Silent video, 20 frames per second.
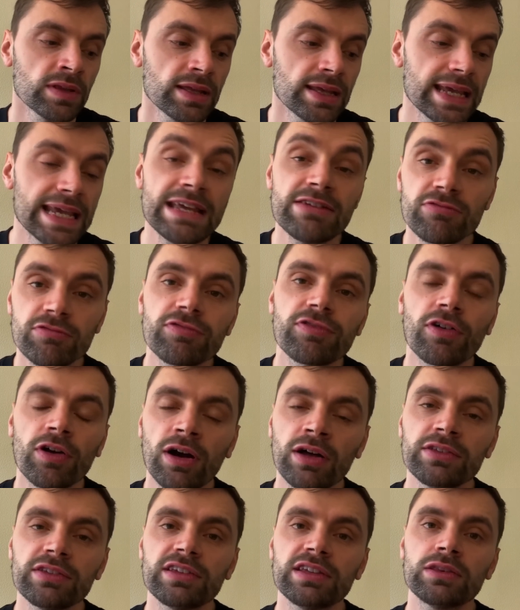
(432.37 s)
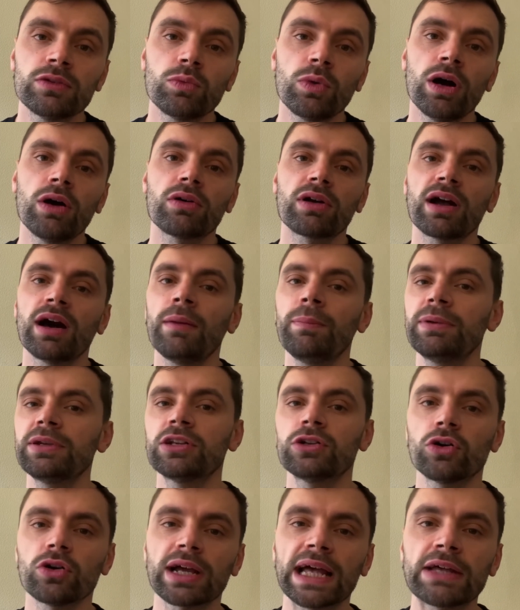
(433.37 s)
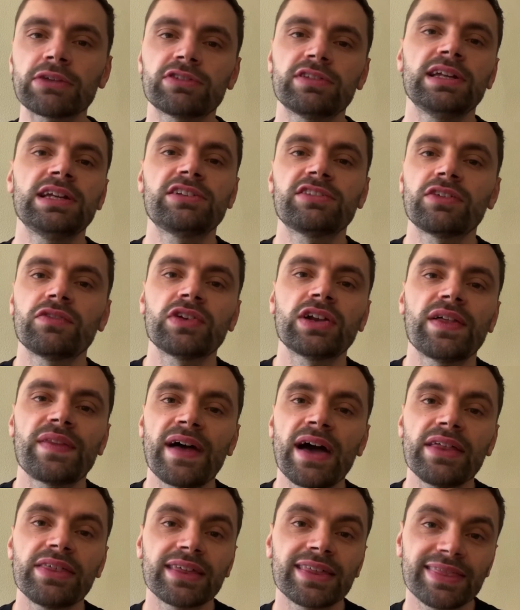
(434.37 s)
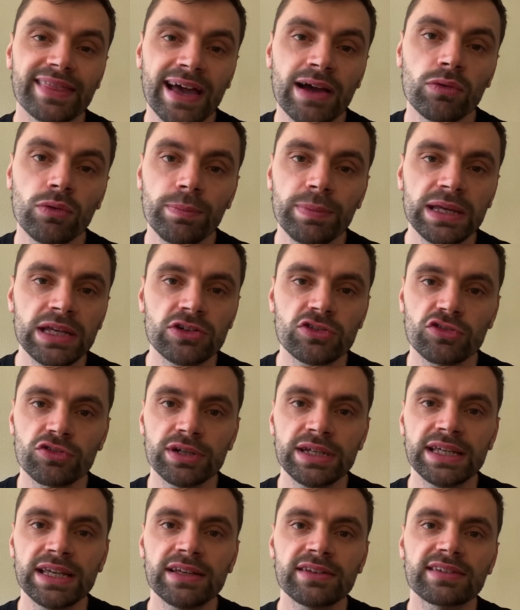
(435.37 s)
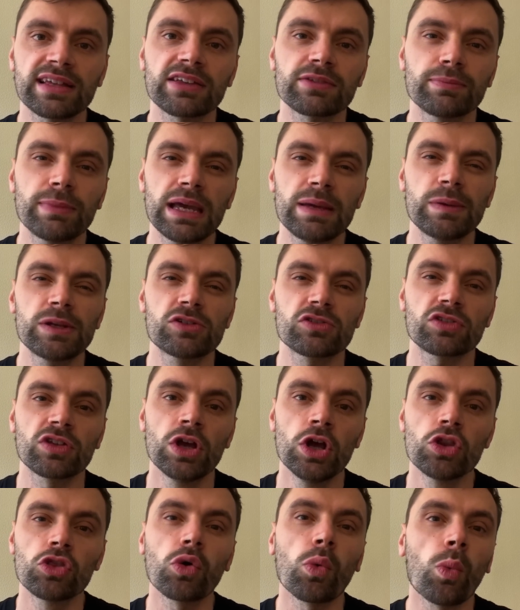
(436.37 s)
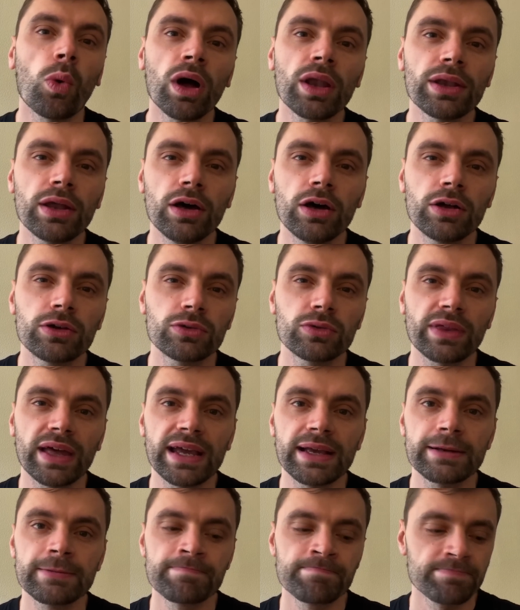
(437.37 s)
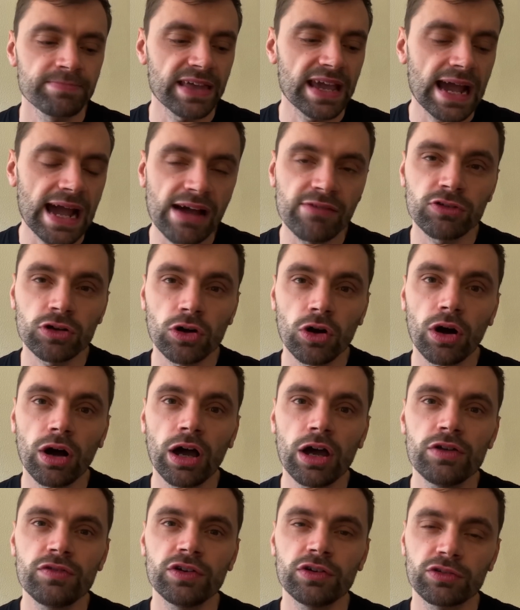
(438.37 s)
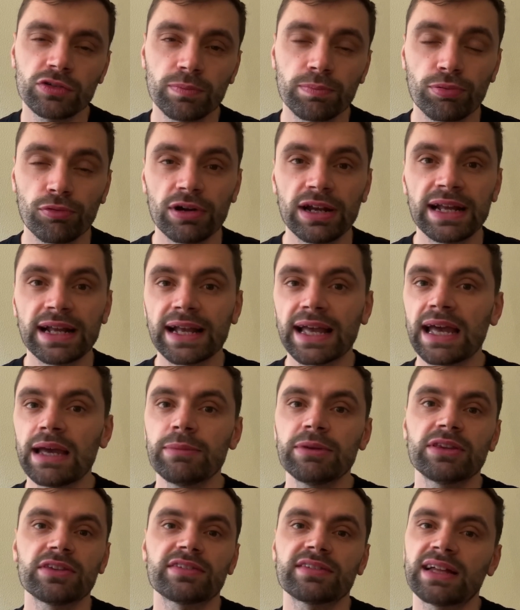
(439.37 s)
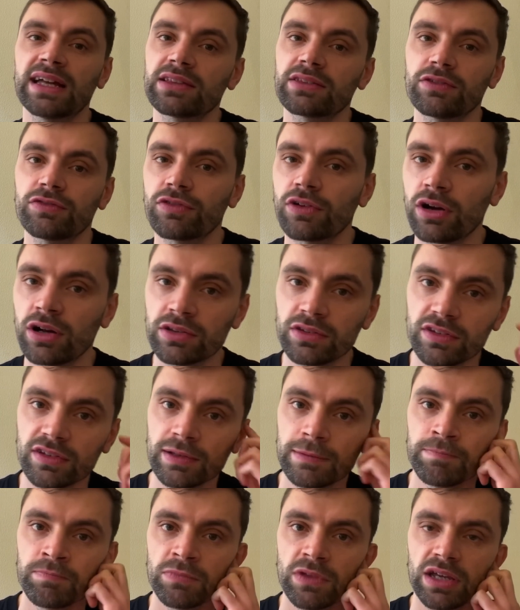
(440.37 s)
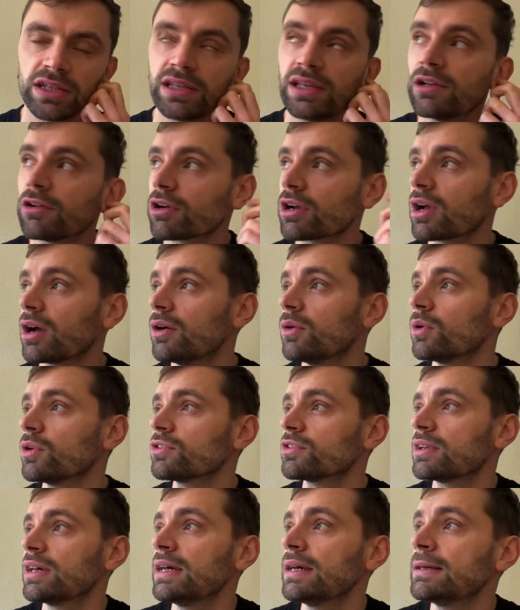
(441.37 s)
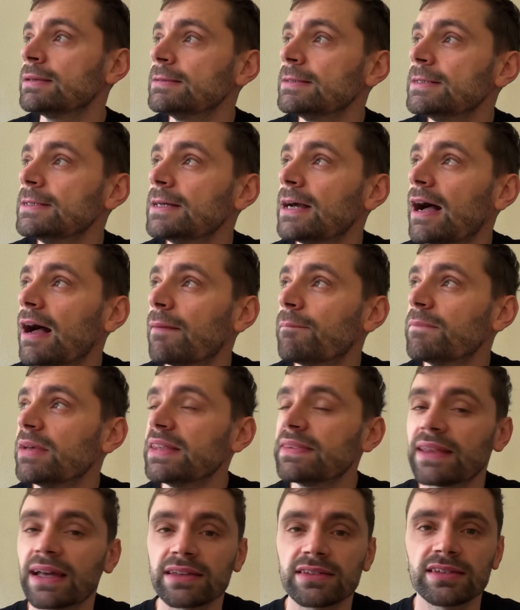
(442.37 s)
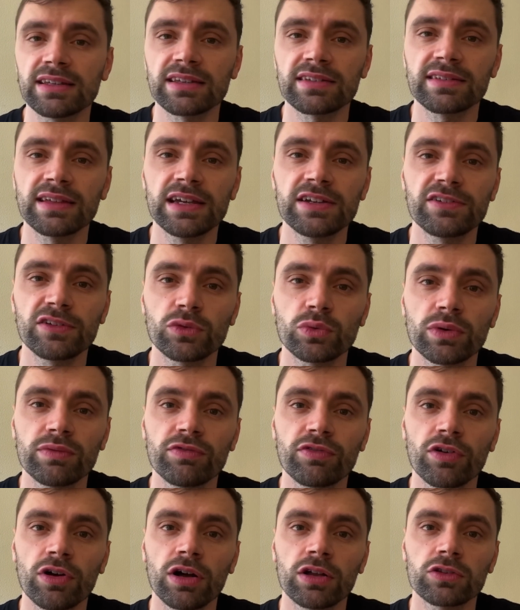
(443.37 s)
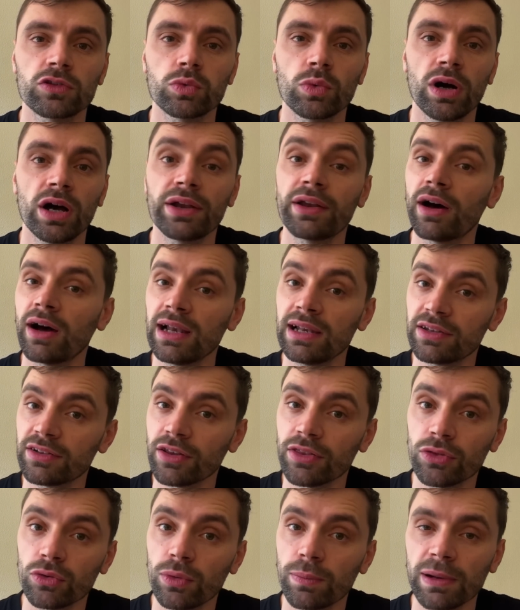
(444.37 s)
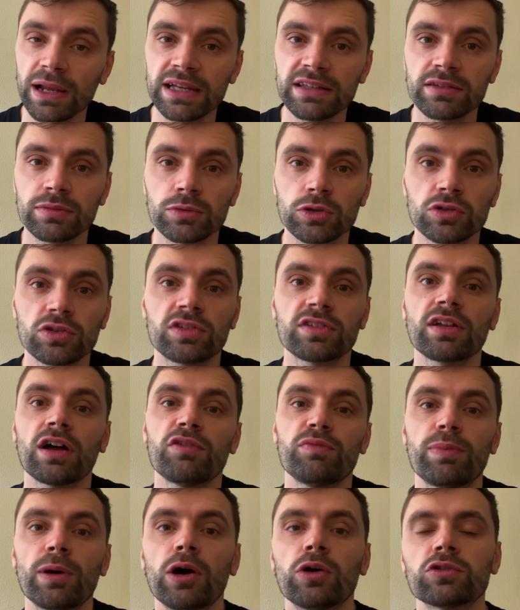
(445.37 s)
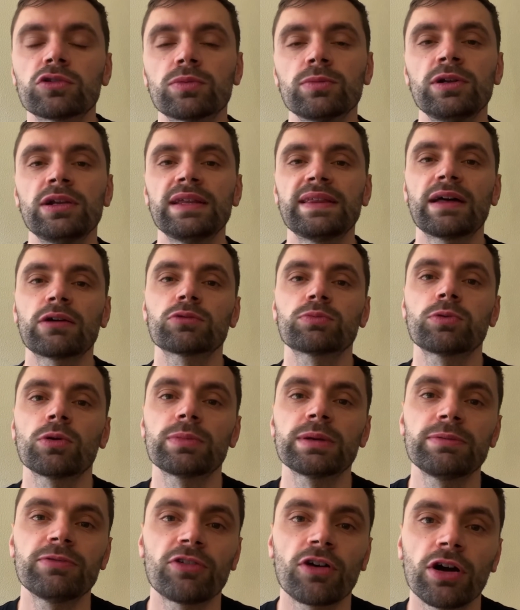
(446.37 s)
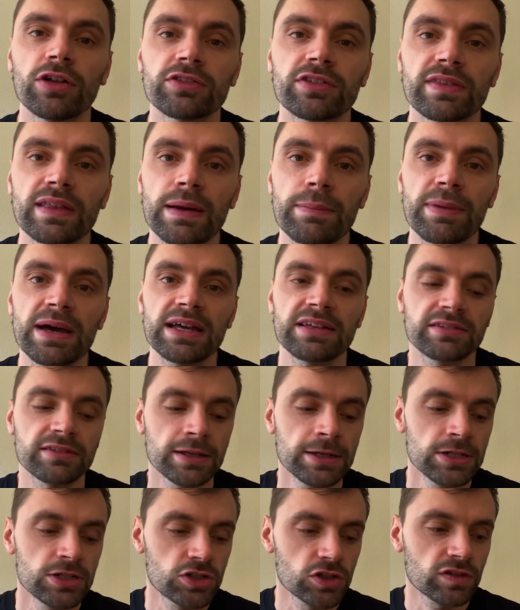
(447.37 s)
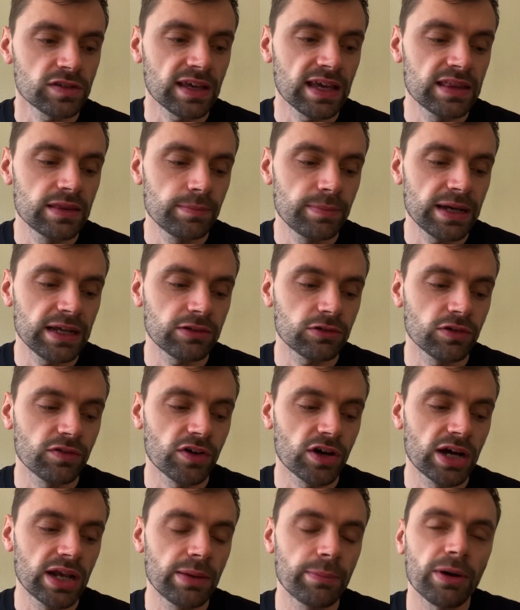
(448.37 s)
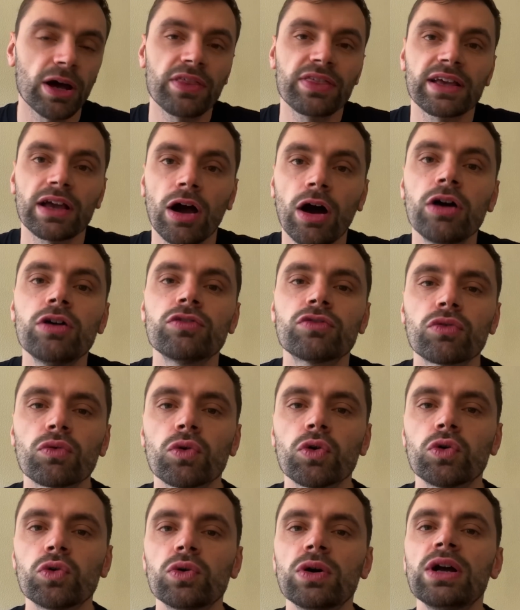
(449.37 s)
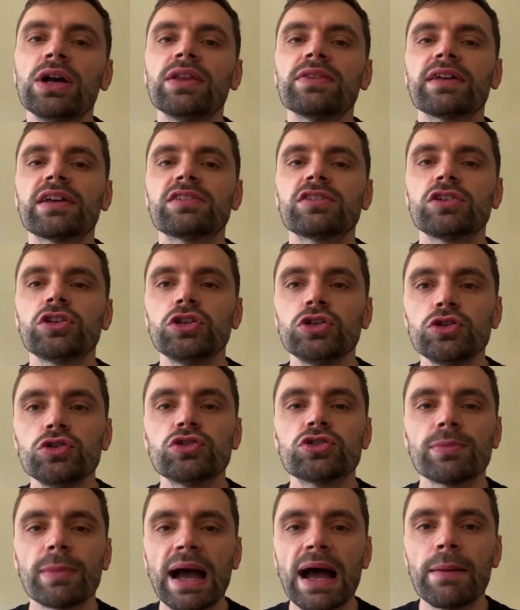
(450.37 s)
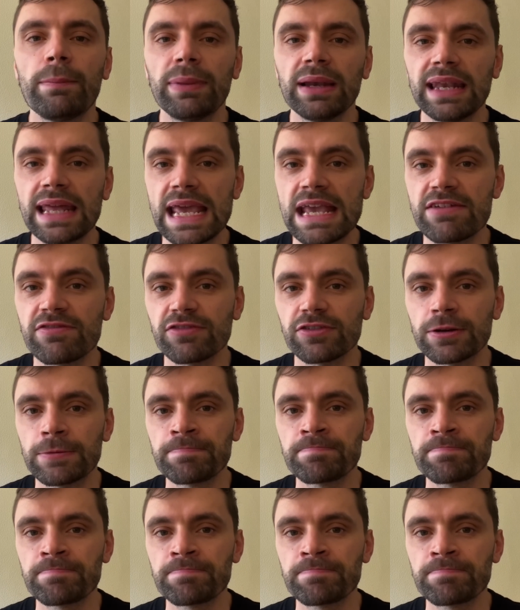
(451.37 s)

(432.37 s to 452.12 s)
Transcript: in France in the World Cup in a knockout stage, something like that. I think that would be intriguing, because that's maybe just the one hurdle they haven't got over. It was a brilliant game in the Stade de France a year ago, wasn't it? In that Six Nations when France won. Ireland, I thought, played some good stuff, but ultimately that was probably France at their best, just getting the better of Ireland. But I think overall, there's a huge amount of belief